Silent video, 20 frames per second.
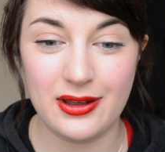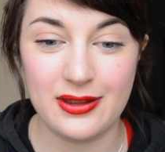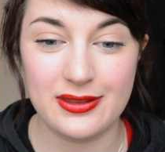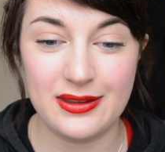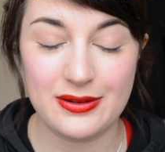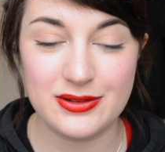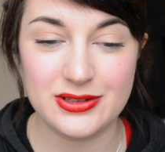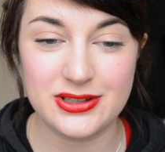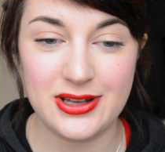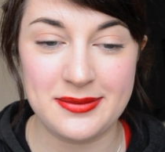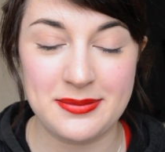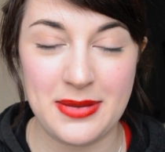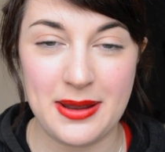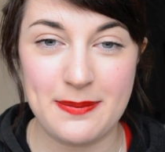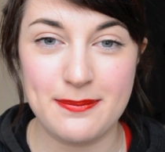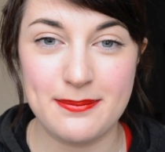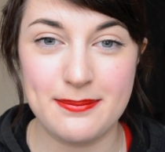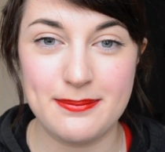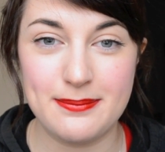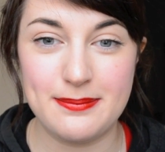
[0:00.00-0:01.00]
and that was like my
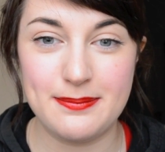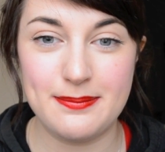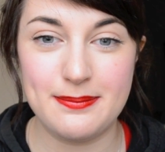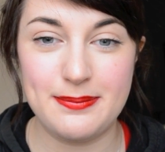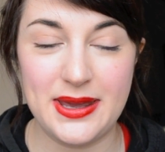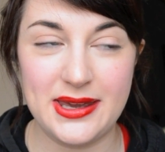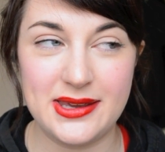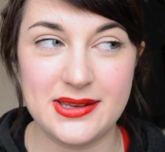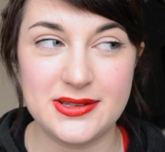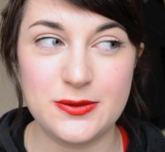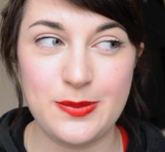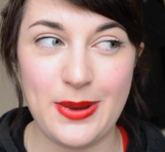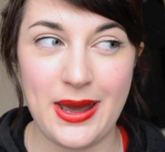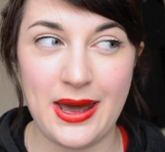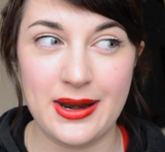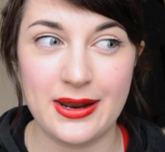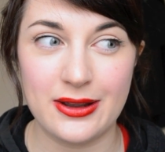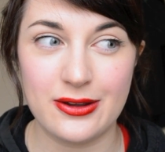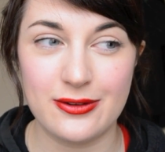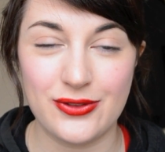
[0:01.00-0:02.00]
biggest
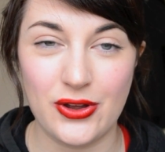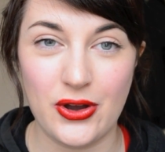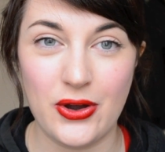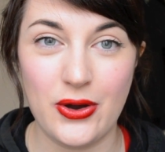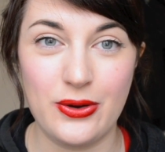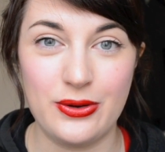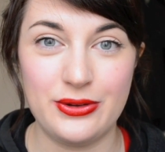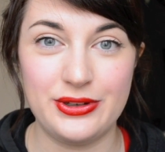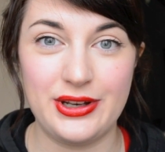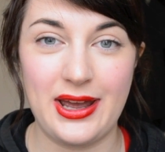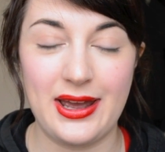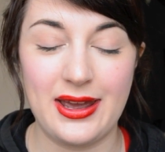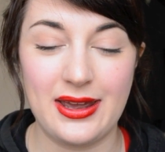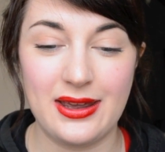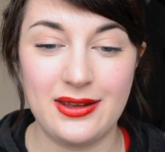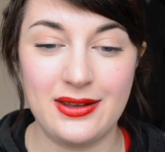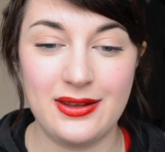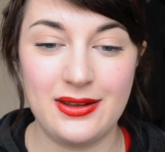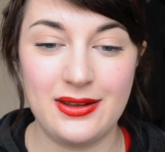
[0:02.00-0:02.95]
panic of the whole day.